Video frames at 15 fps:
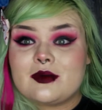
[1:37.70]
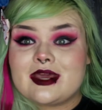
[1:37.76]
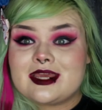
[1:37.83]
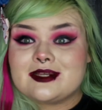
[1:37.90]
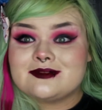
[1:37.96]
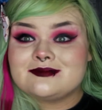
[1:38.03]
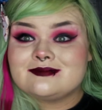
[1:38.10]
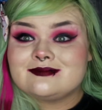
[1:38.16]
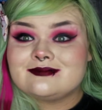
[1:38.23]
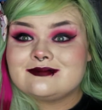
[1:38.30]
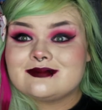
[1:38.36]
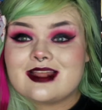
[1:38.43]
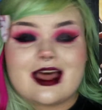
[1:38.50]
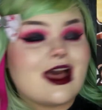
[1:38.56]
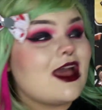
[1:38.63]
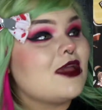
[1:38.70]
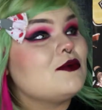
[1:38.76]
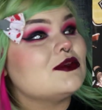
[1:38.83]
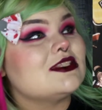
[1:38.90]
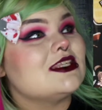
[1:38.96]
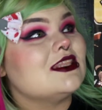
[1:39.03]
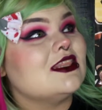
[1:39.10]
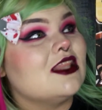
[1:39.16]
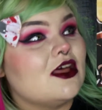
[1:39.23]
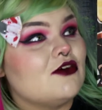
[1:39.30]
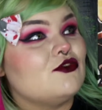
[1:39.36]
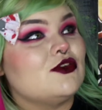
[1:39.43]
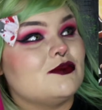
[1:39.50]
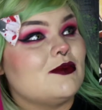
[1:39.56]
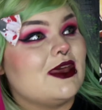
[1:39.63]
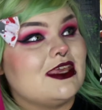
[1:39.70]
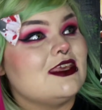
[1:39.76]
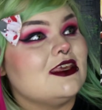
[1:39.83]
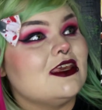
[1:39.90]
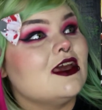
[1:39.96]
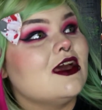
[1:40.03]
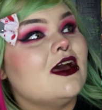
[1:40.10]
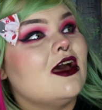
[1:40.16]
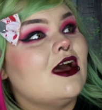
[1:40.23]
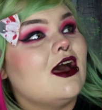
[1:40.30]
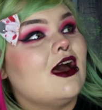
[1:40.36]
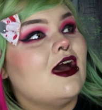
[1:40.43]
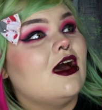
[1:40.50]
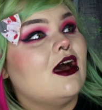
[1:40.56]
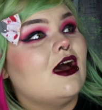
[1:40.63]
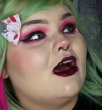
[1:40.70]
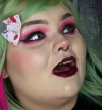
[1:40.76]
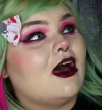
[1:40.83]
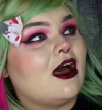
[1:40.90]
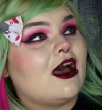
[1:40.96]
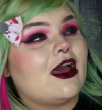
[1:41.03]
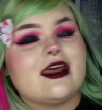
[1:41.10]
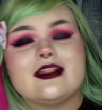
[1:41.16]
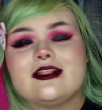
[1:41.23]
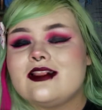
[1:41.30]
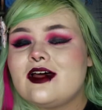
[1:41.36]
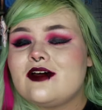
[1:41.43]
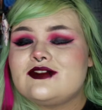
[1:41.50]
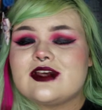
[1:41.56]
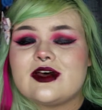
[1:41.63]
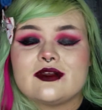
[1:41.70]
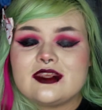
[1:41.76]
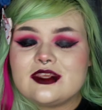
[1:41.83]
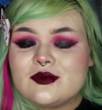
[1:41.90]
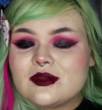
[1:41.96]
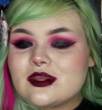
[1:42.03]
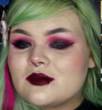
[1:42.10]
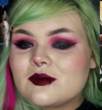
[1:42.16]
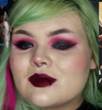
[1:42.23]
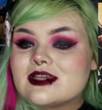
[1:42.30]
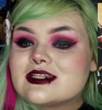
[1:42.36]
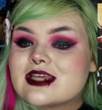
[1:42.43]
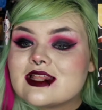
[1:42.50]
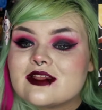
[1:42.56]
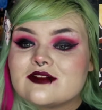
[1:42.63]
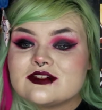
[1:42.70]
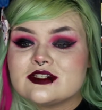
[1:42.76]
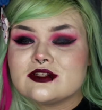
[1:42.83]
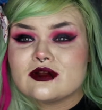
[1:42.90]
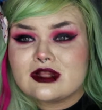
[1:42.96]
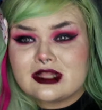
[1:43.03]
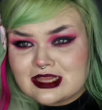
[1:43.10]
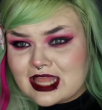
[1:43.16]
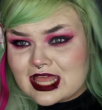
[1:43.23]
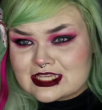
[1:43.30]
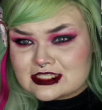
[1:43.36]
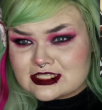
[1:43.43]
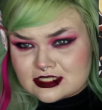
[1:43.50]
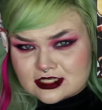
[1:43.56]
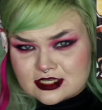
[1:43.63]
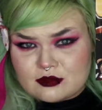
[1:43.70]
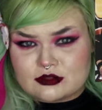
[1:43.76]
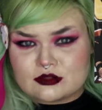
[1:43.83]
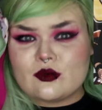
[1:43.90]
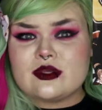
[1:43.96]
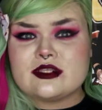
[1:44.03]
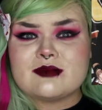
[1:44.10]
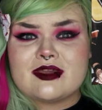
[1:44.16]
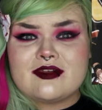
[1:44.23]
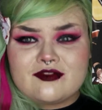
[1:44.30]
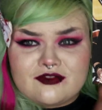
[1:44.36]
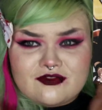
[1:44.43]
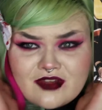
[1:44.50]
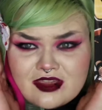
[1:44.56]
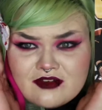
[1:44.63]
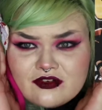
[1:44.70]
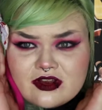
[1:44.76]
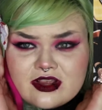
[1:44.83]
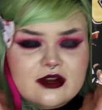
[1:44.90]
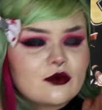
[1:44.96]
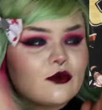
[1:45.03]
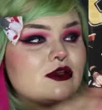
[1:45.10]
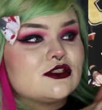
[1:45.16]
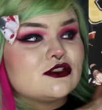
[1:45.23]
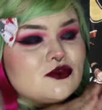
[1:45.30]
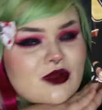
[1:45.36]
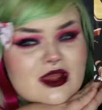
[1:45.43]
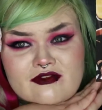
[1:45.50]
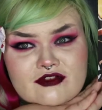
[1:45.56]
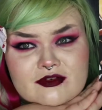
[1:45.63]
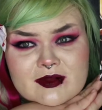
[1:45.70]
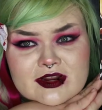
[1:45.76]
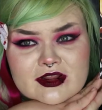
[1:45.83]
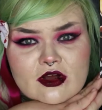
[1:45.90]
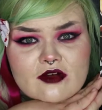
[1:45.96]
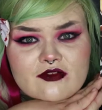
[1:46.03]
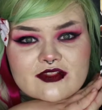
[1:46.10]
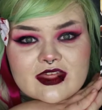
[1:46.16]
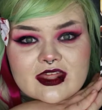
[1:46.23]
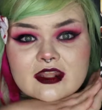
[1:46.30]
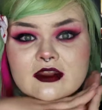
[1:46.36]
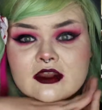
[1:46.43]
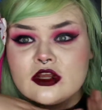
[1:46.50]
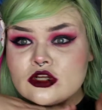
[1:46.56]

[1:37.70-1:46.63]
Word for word: Way. I was in love with Mikey. I loved how cute he was. I loved his little glasses. He was always my favorite and always threw everybody off that